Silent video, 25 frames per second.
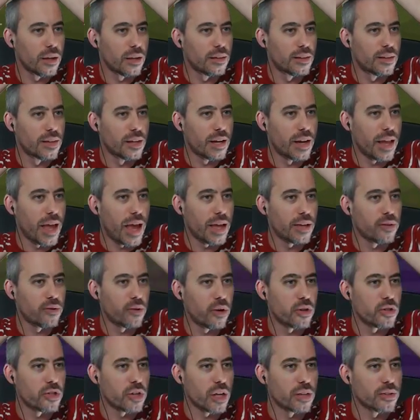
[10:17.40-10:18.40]
Did it add to
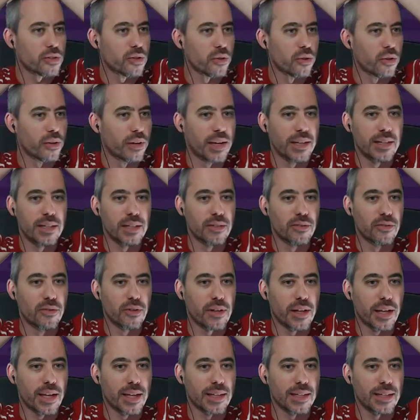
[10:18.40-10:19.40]
our shot total? It didn't
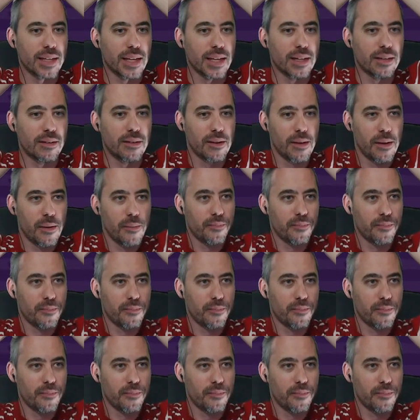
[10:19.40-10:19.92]
look like it did.